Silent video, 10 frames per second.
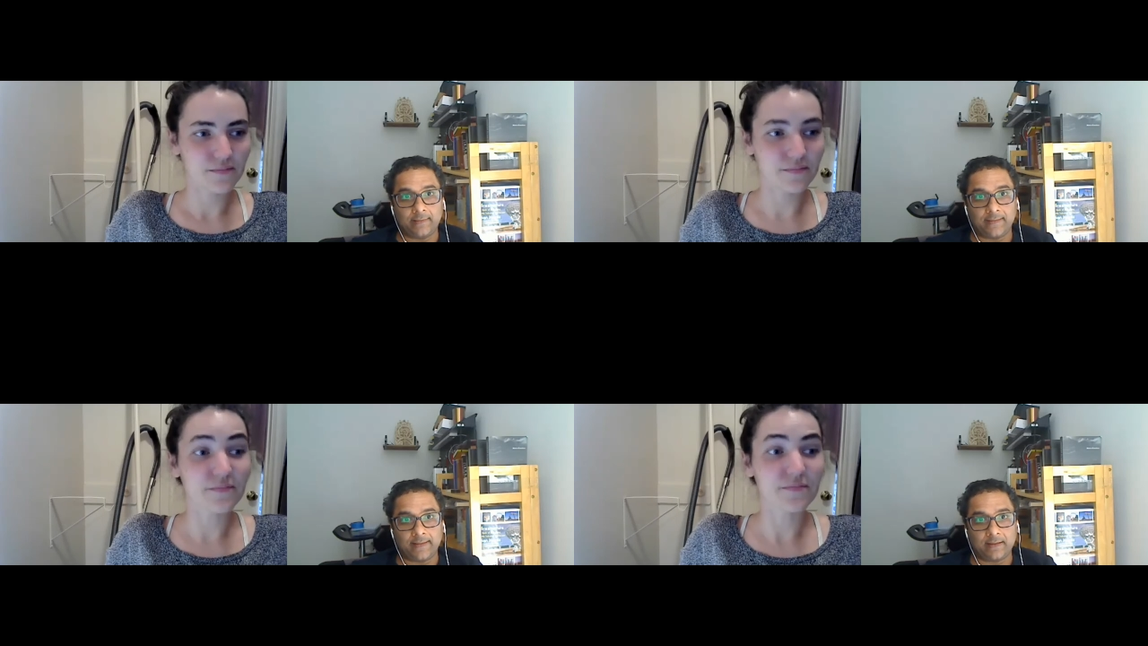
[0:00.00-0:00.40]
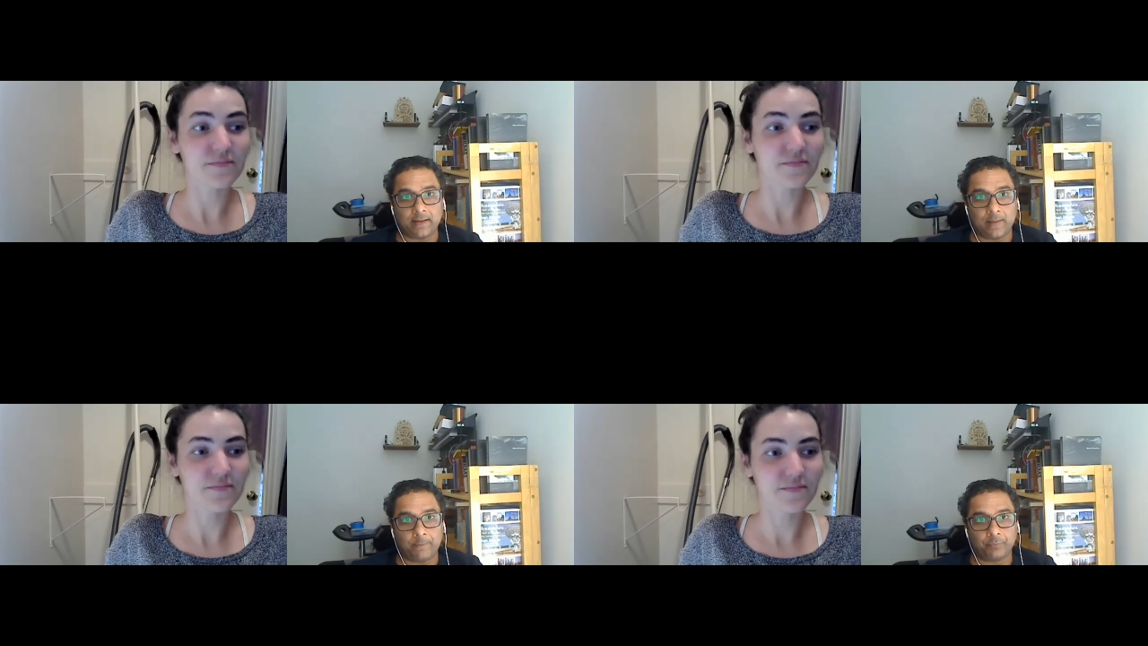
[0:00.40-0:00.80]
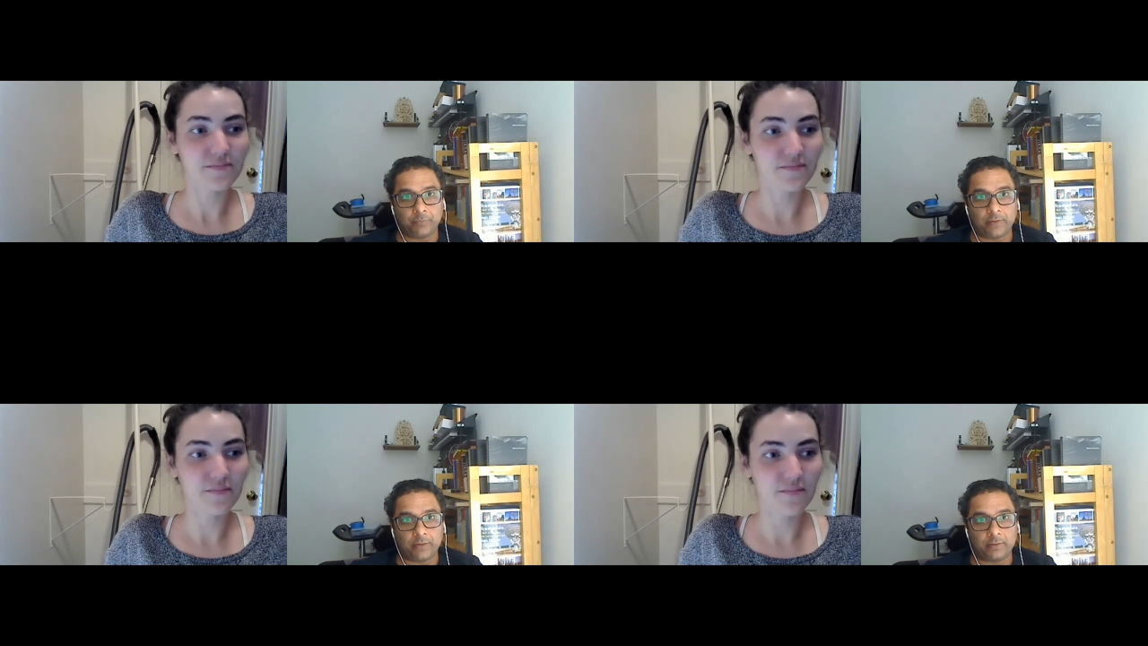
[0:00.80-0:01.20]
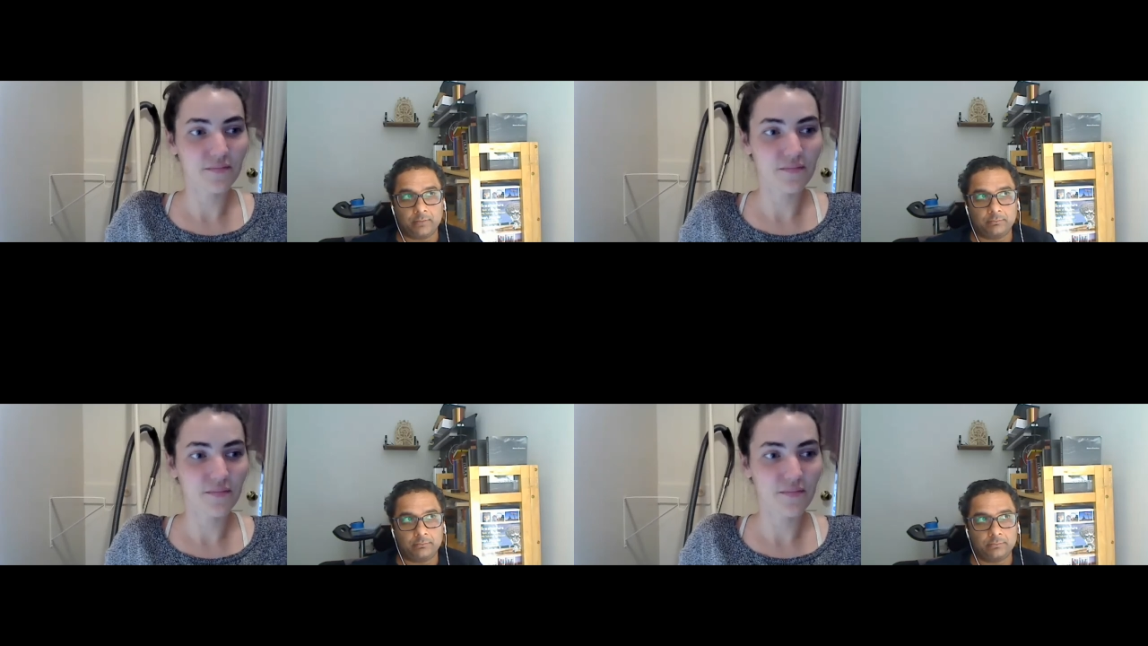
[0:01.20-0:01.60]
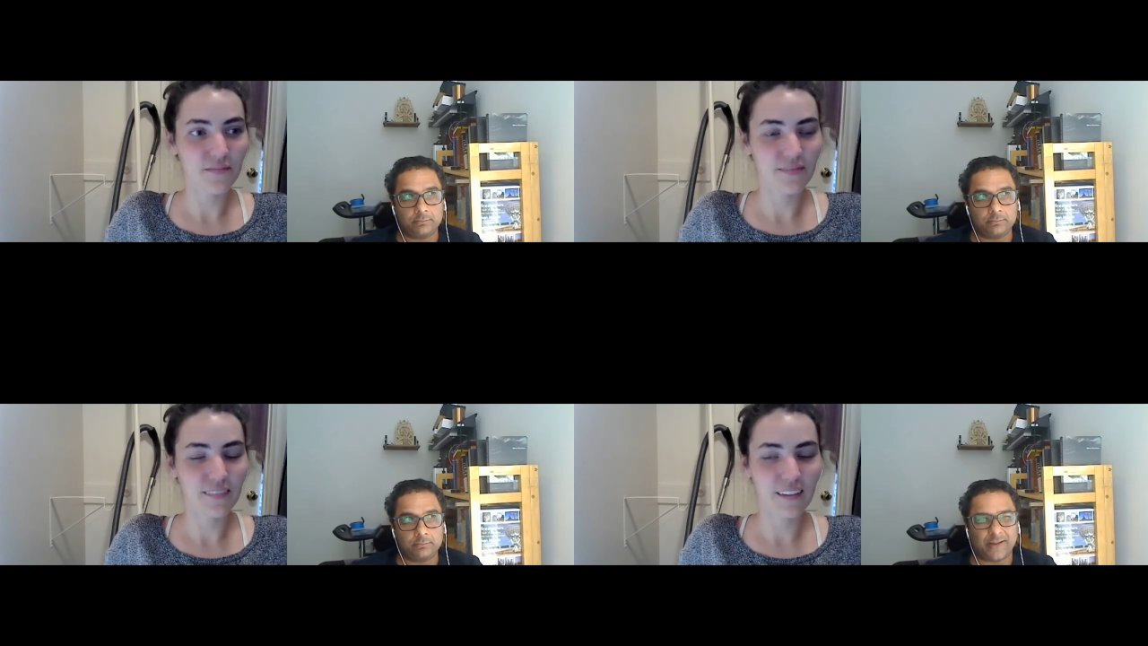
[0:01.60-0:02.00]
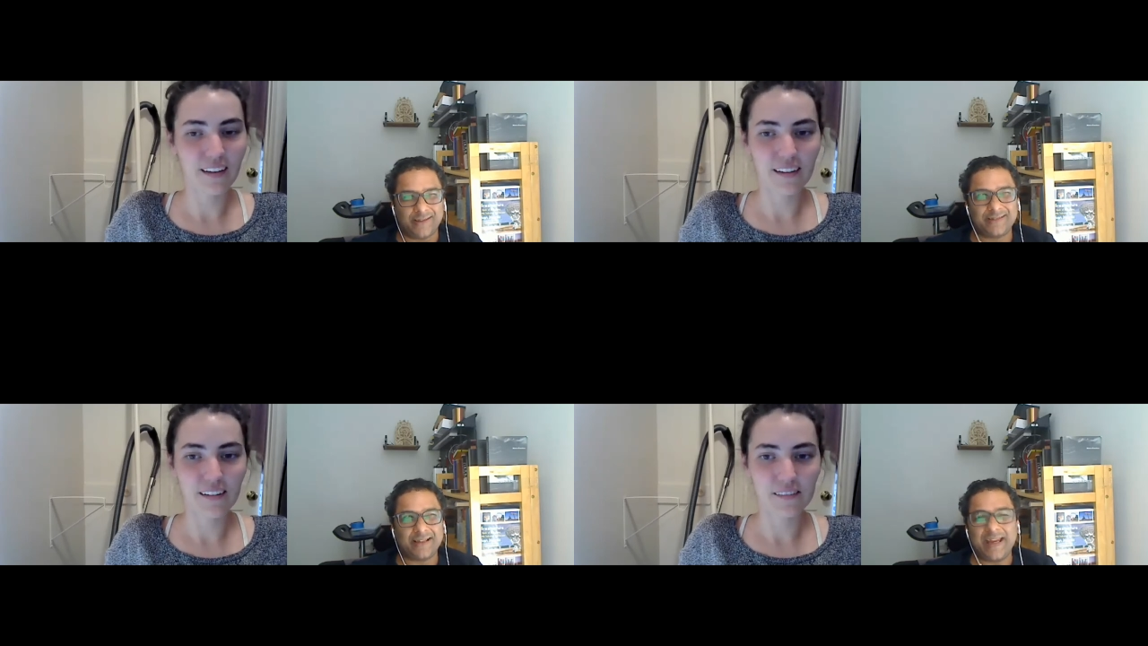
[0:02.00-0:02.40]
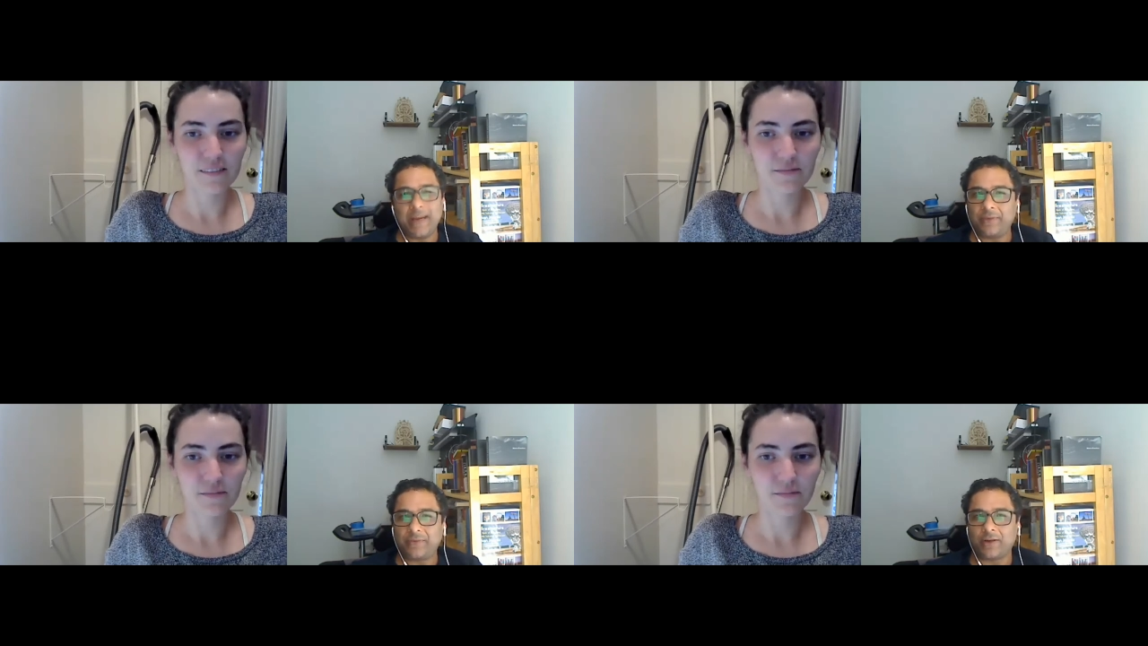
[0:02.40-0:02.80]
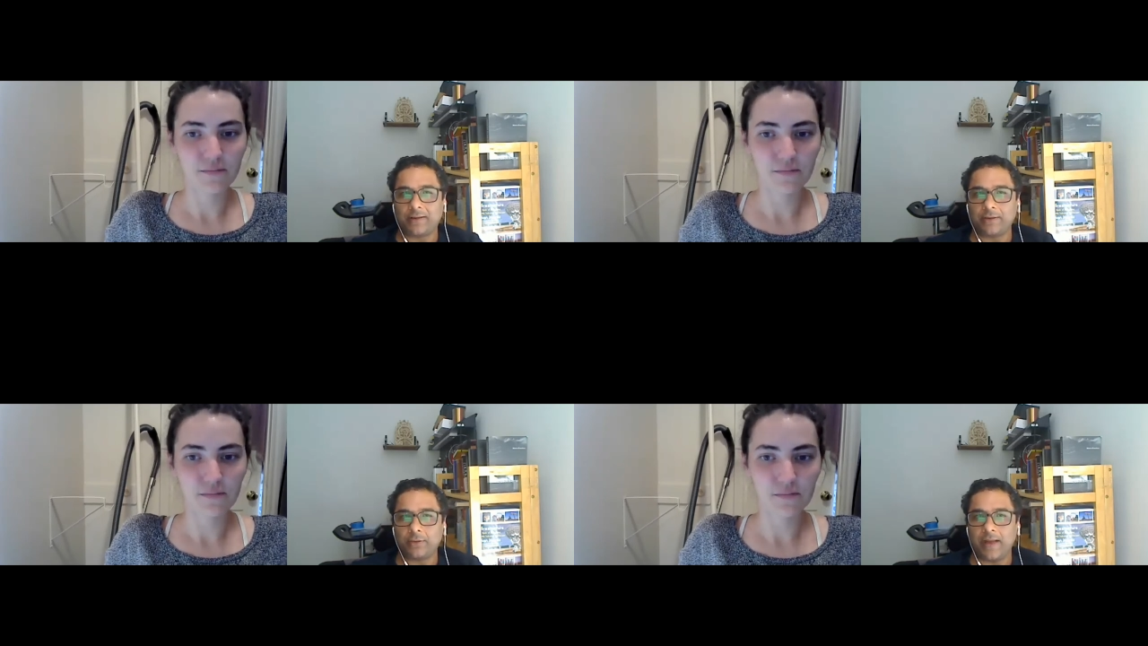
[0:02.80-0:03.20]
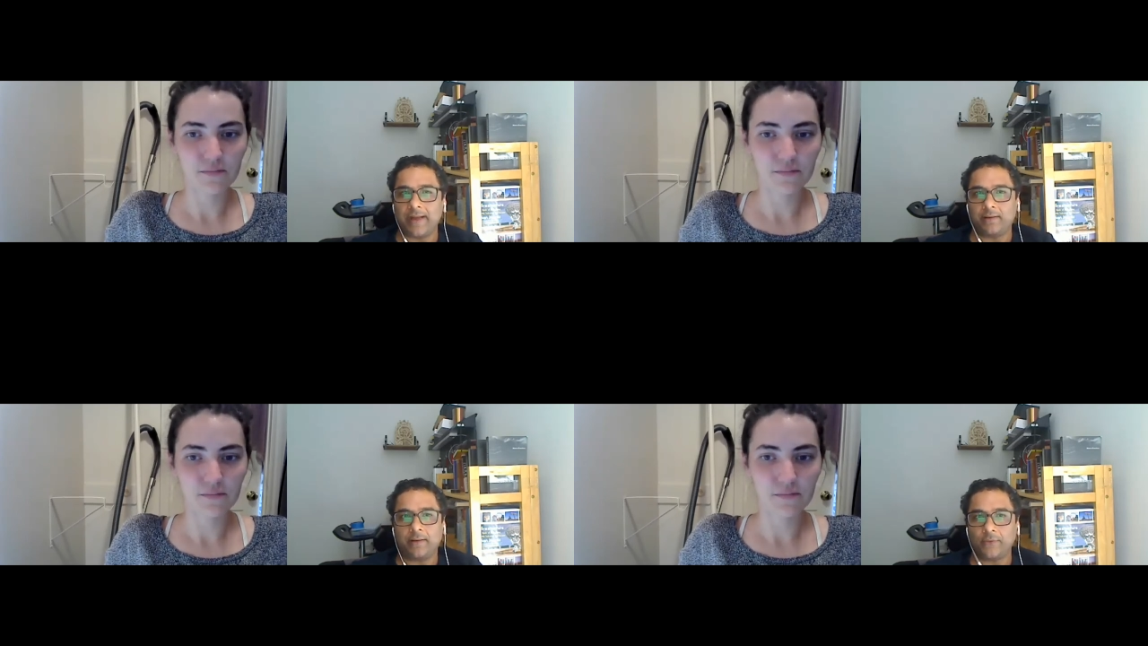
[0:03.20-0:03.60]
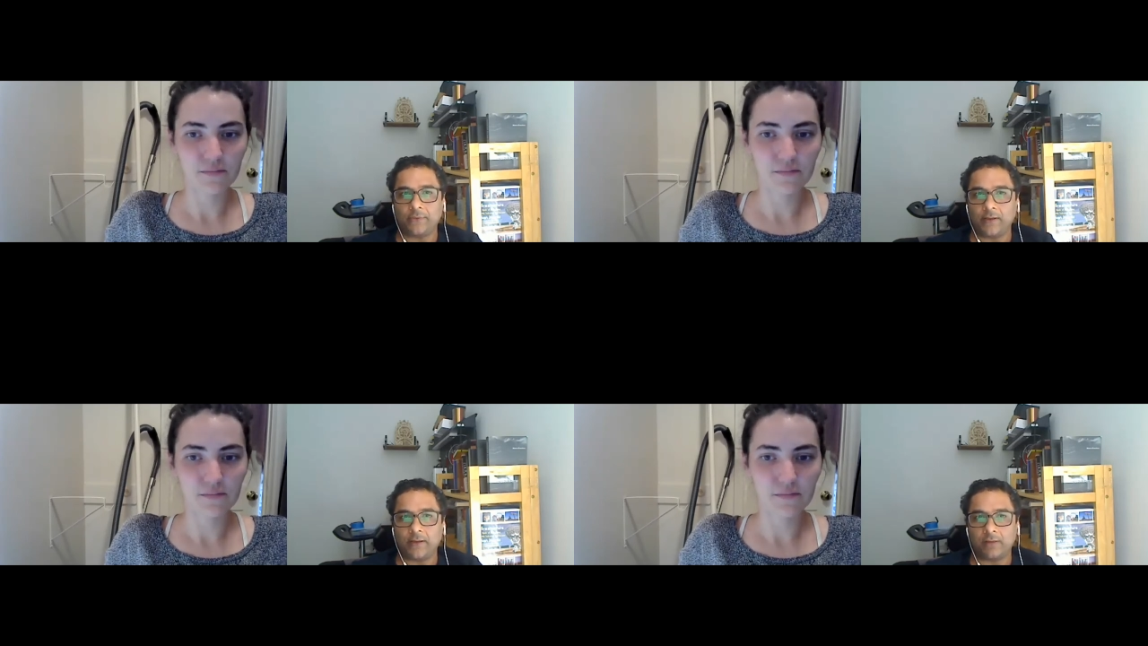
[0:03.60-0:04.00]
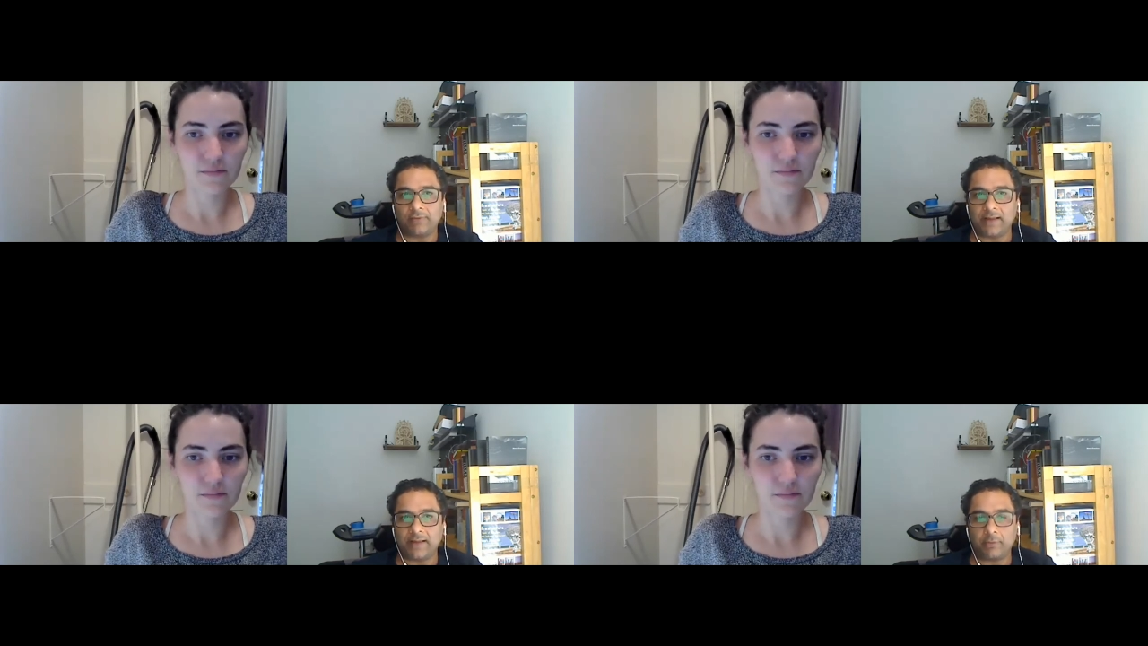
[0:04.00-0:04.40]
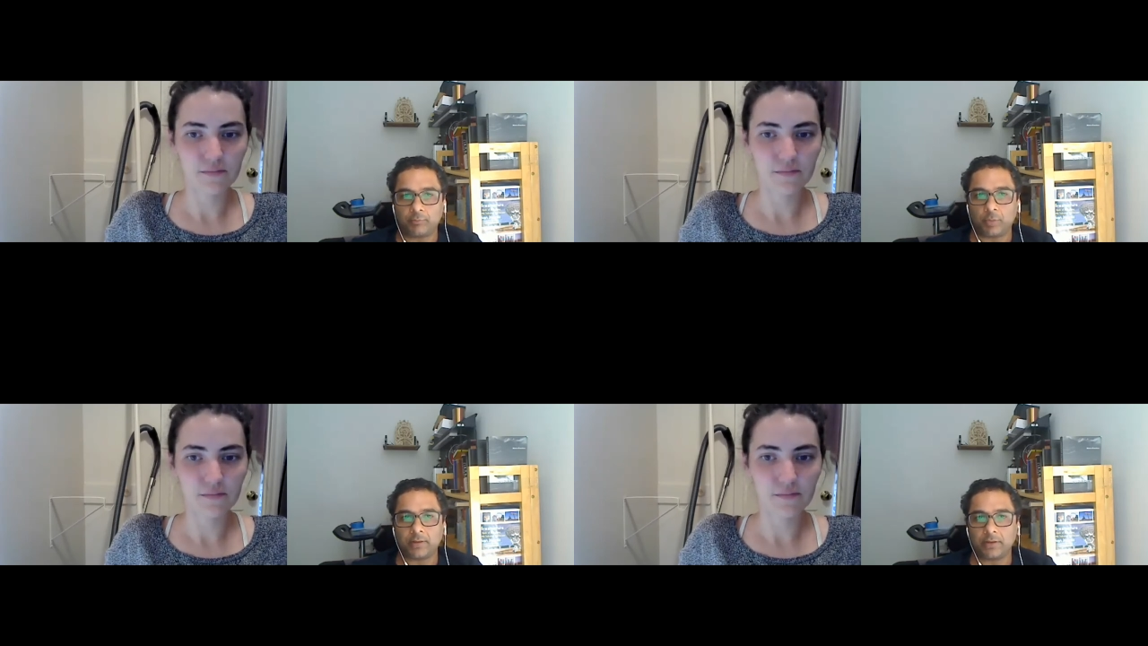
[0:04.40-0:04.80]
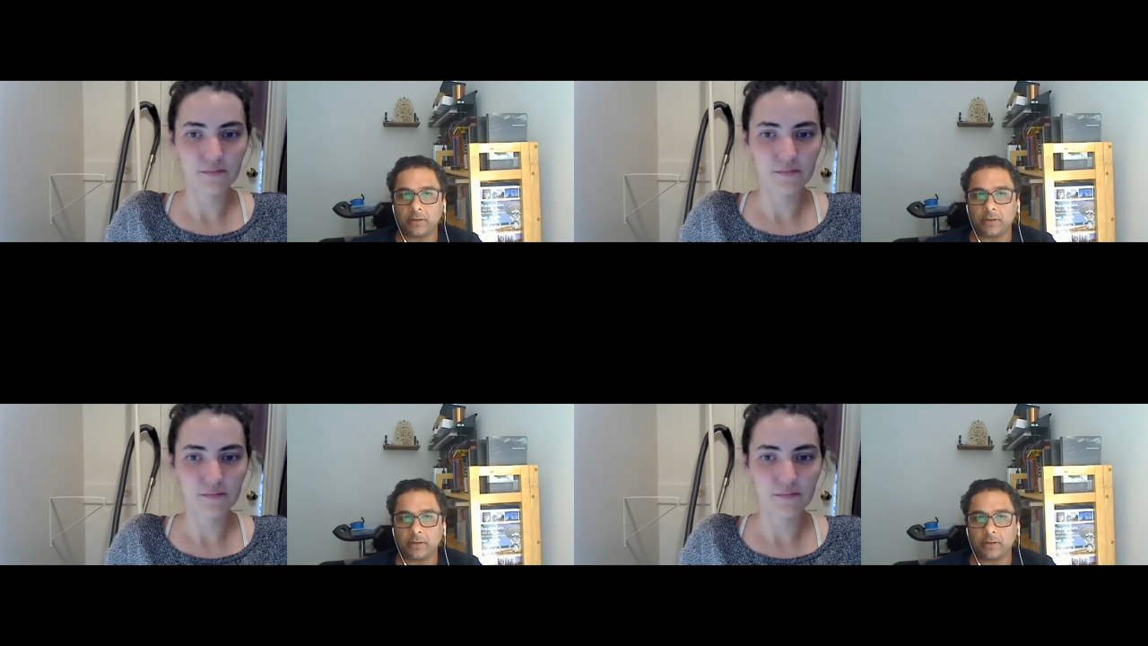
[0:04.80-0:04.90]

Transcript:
Speaker 1: It's like um, the, the game is starting to end. So Silicon Valley, I would put in the